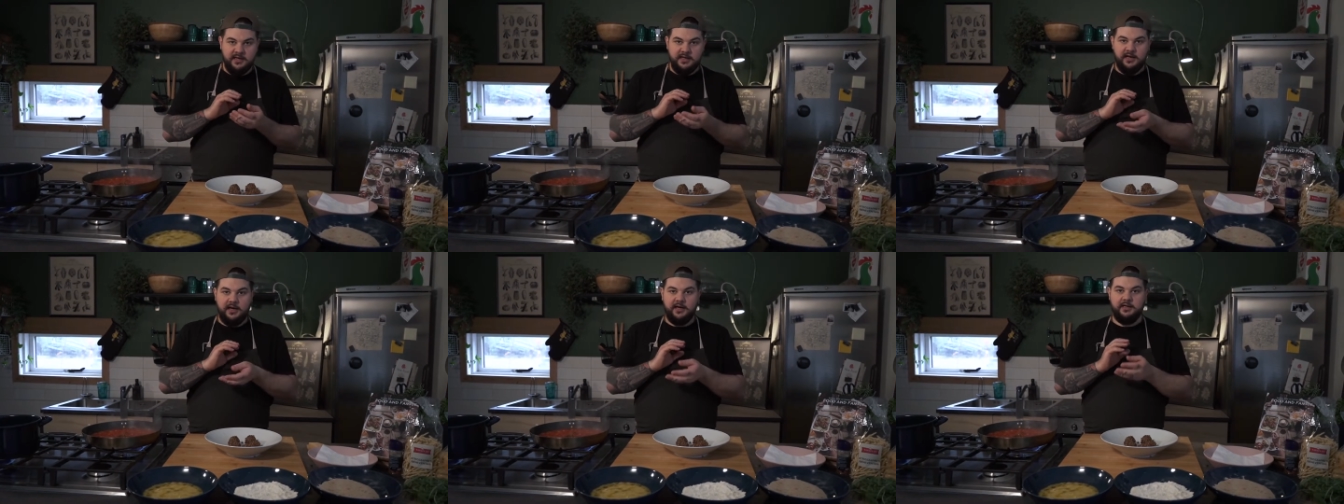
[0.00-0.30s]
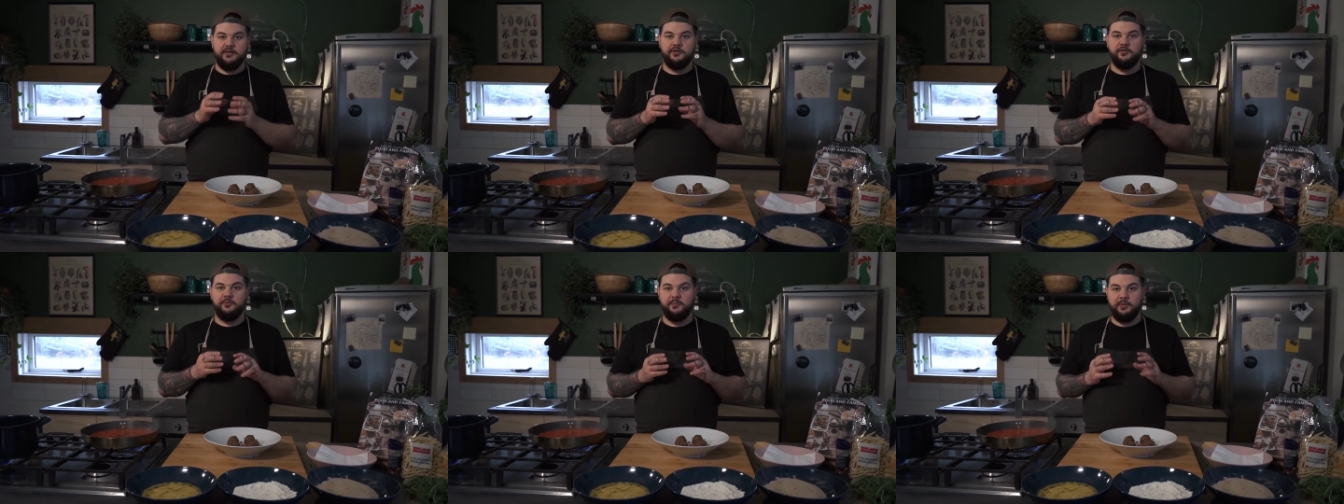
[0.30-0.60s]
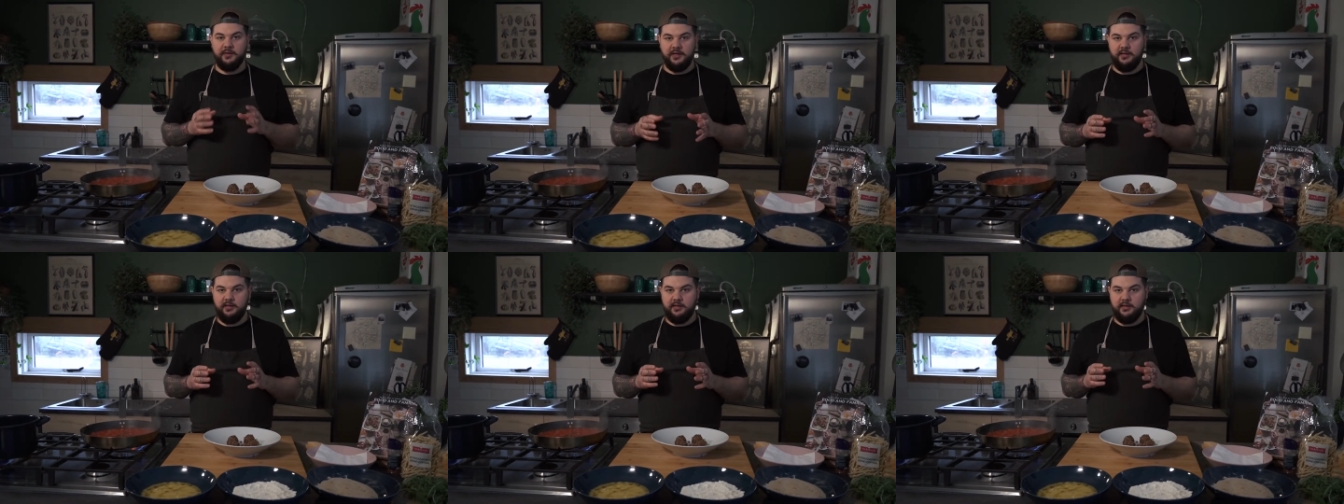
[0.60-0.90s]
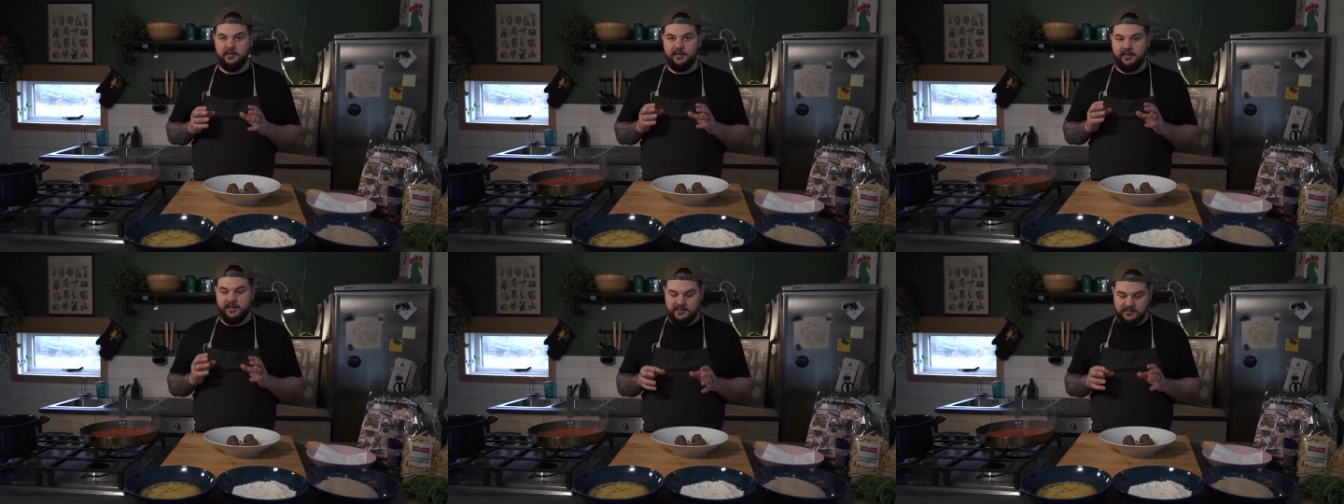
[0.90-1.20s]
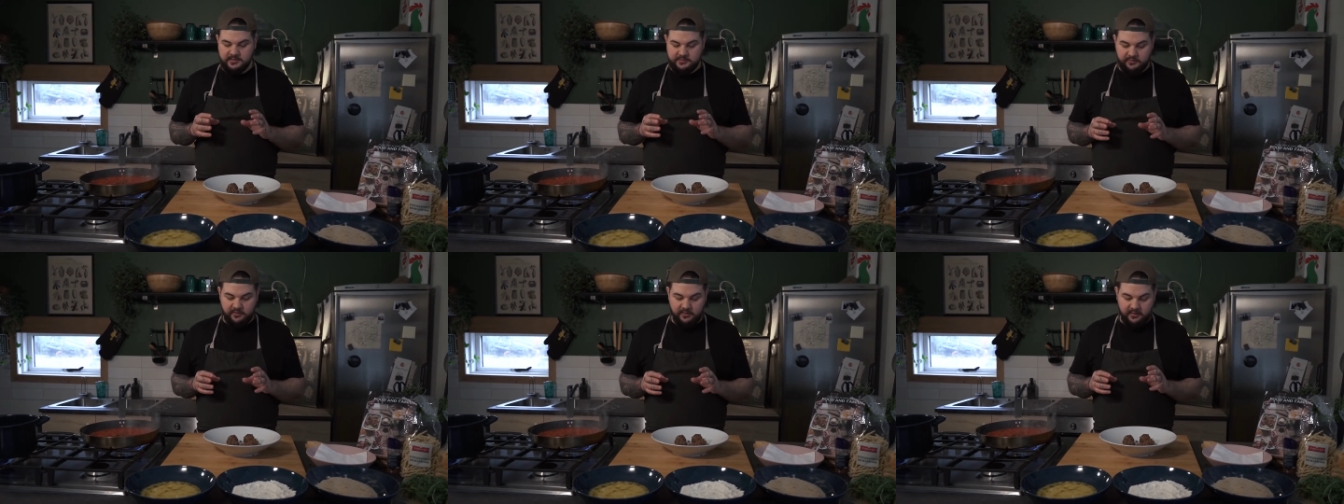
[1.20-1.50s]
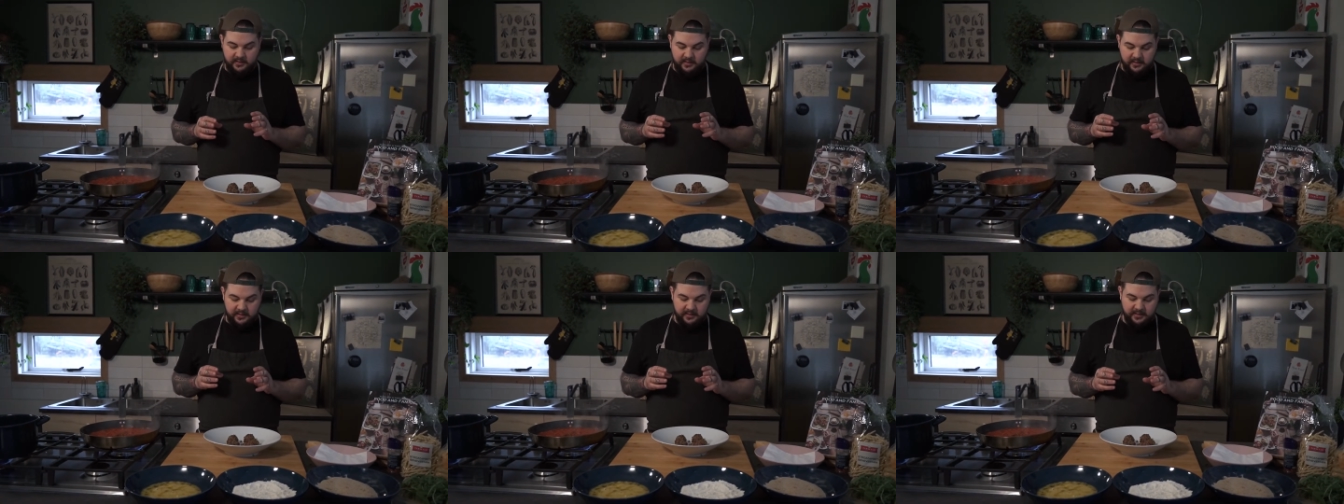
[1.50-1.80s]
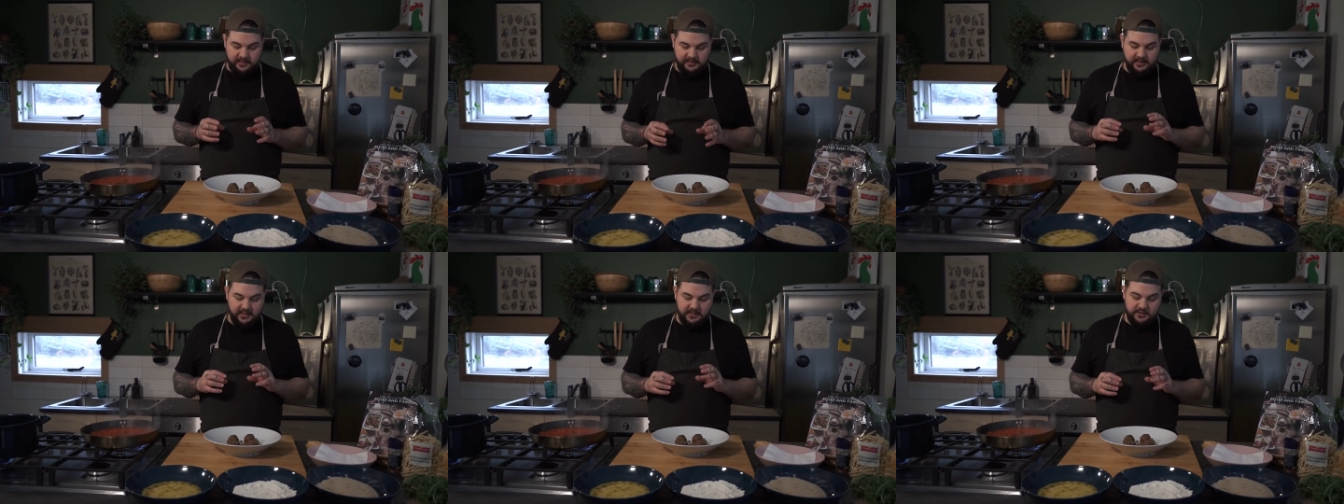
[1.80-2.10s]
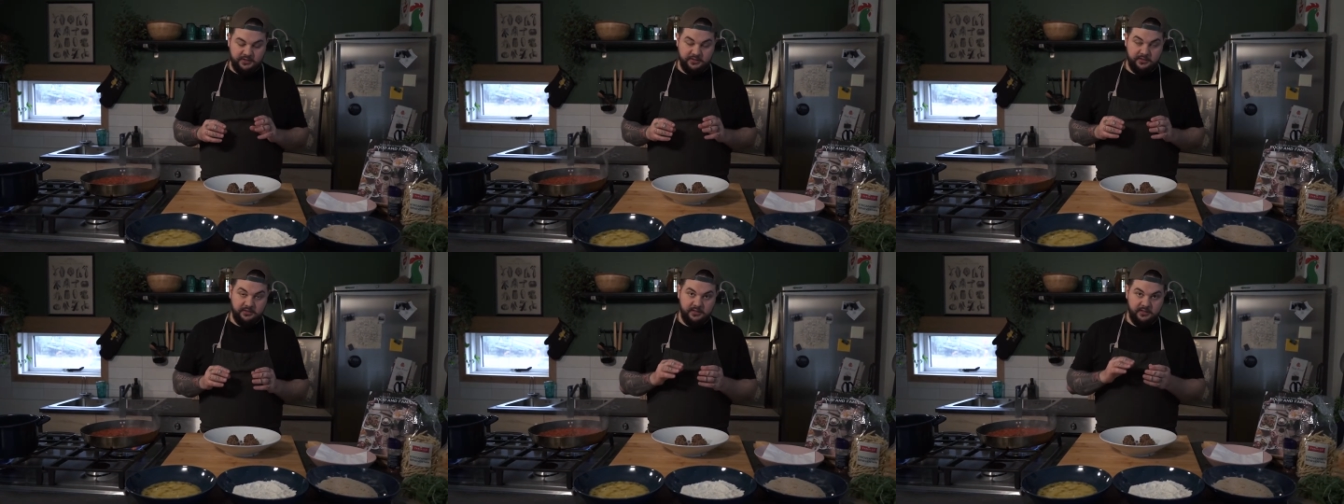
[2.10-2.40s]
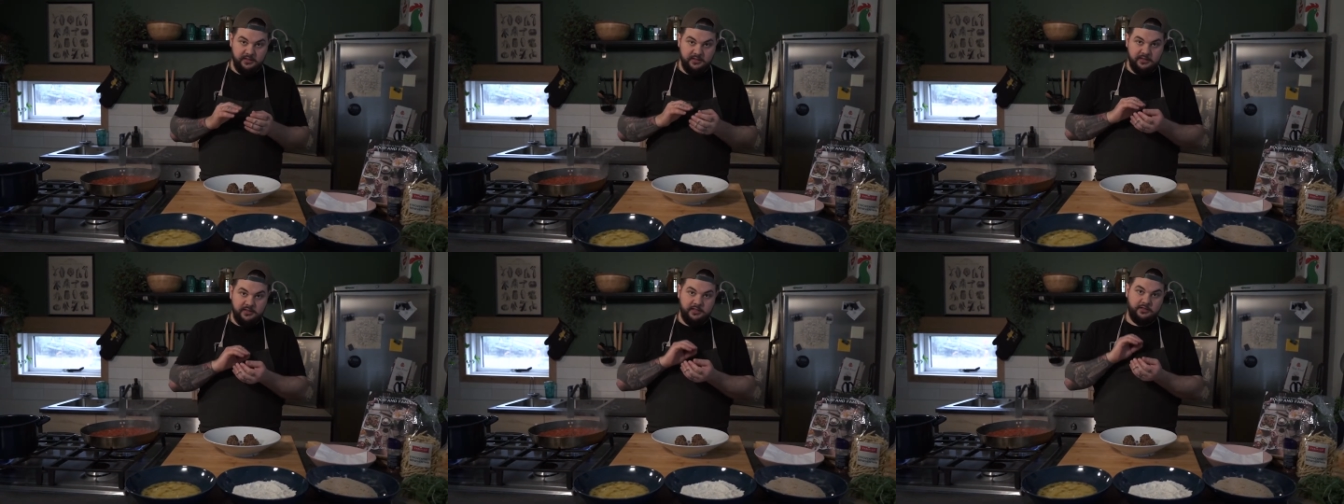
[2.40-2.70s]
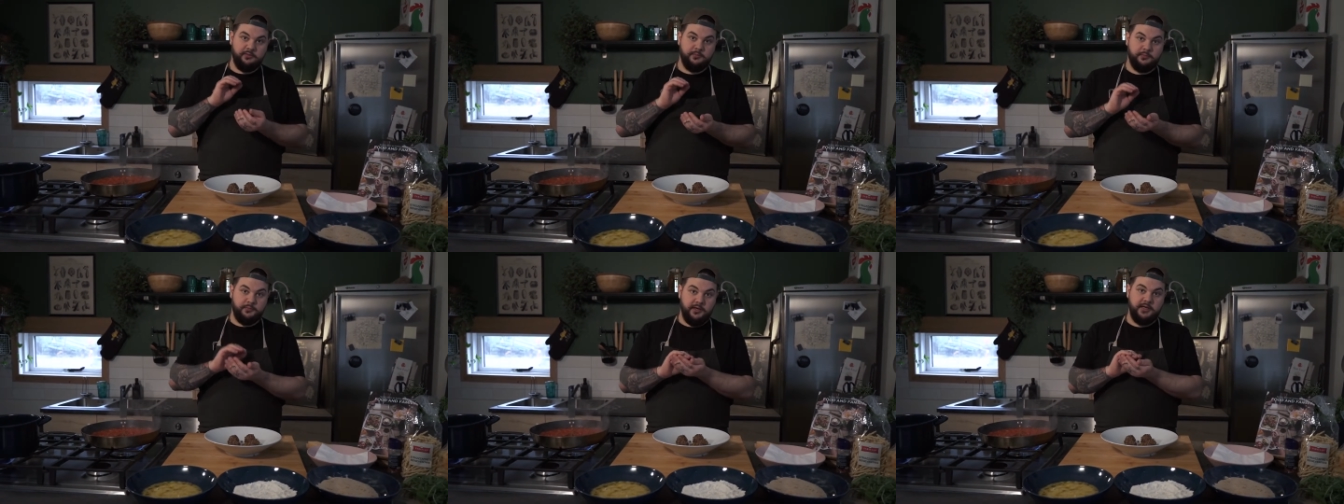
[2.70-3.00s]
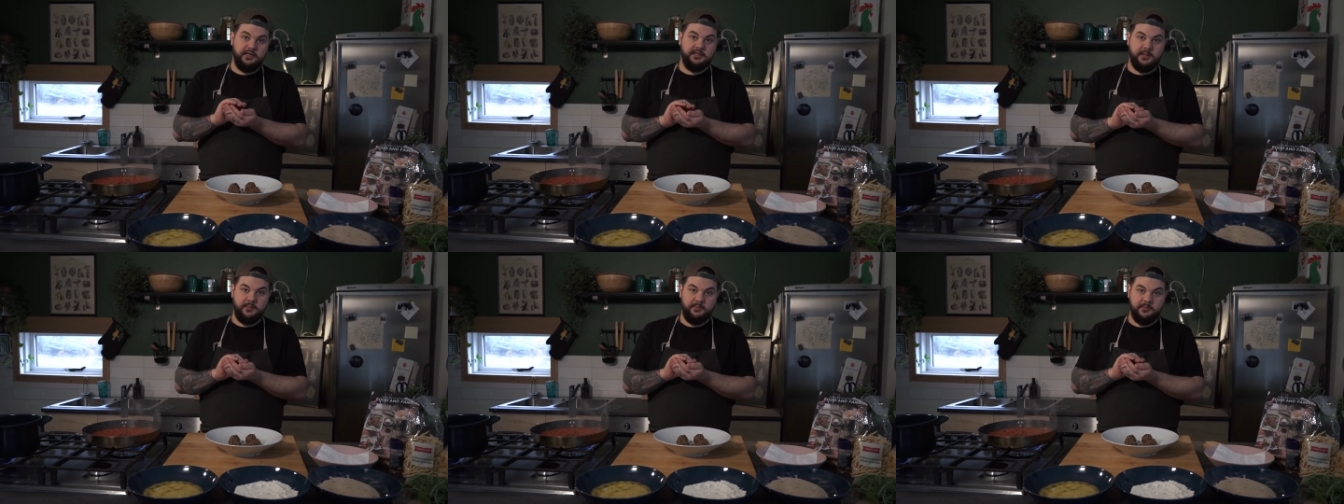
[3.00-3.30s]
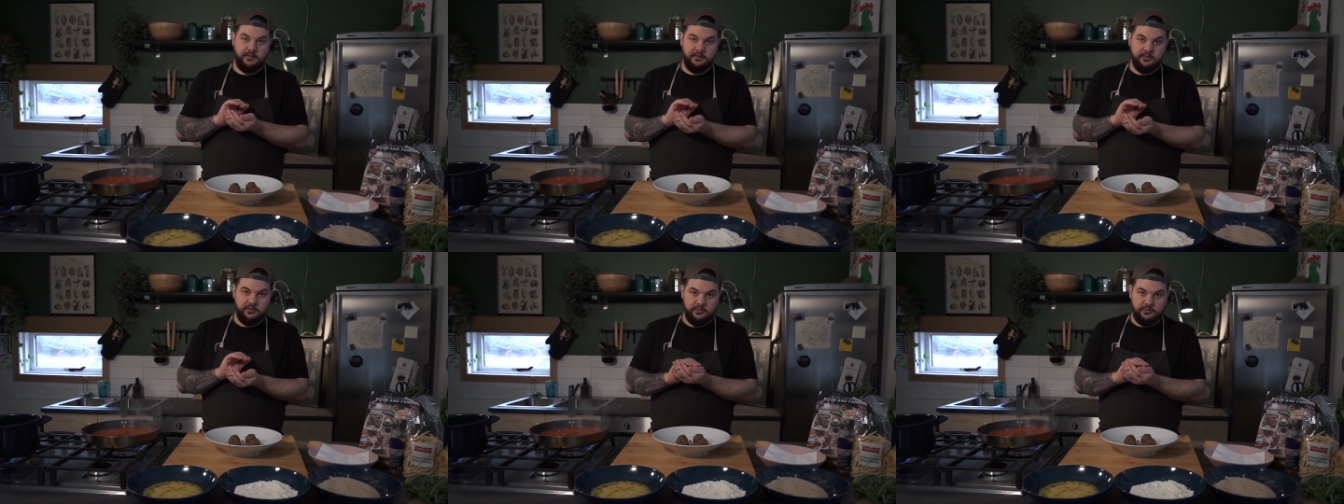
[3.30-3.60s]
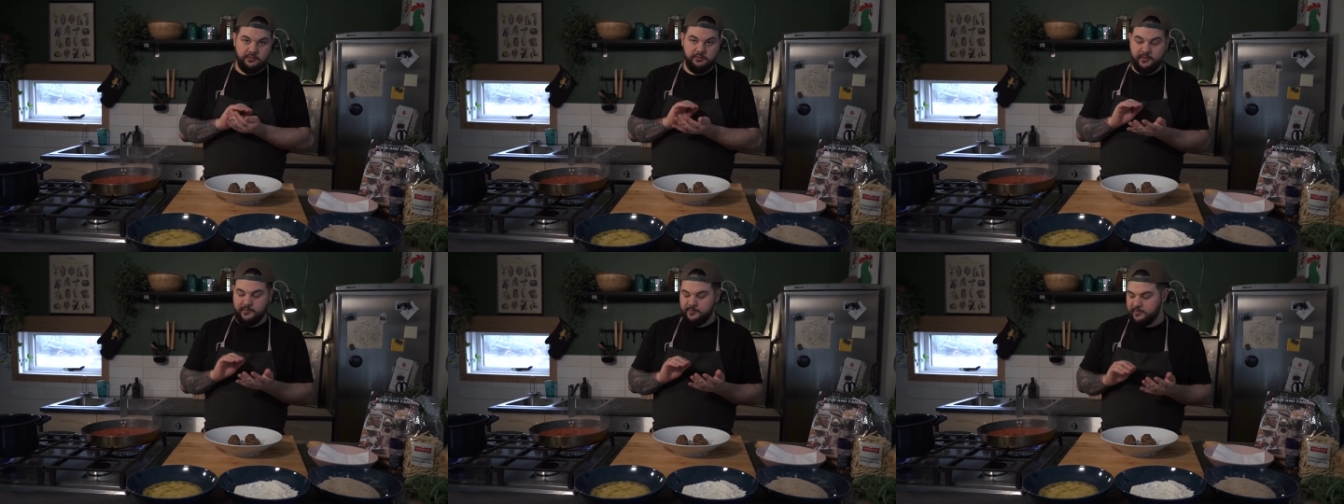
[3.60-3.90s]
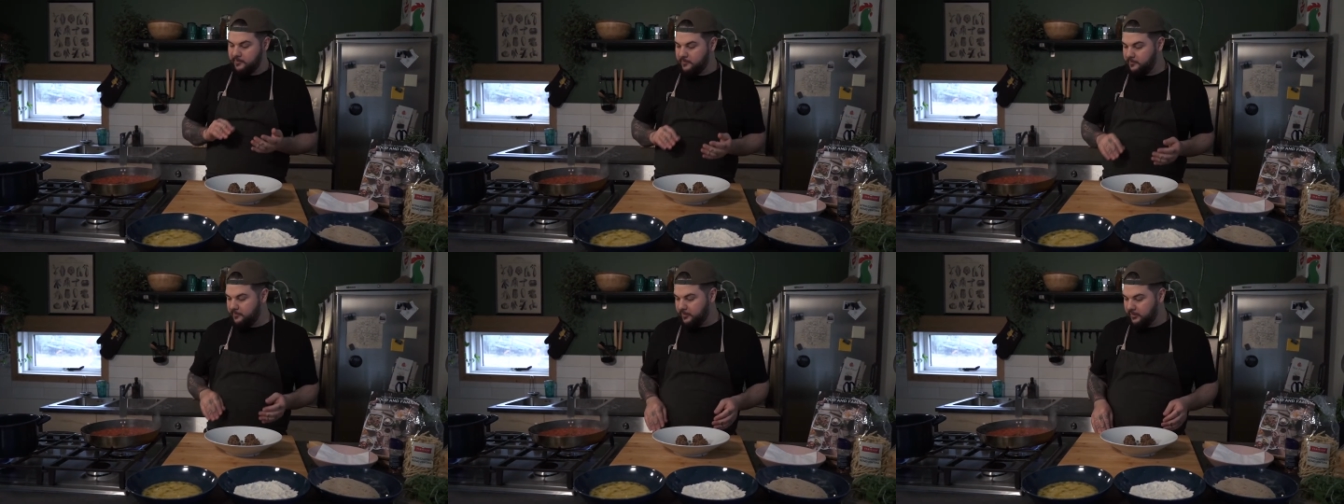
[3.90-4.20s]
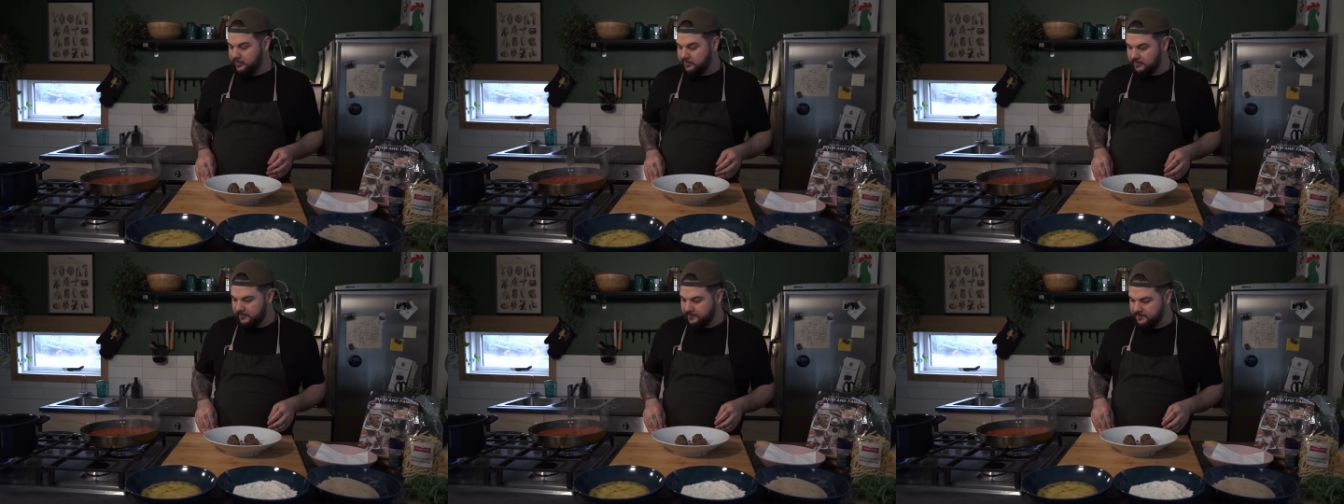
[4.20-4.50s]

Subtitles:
I need to pay extra attention not to break them or to rip them apart.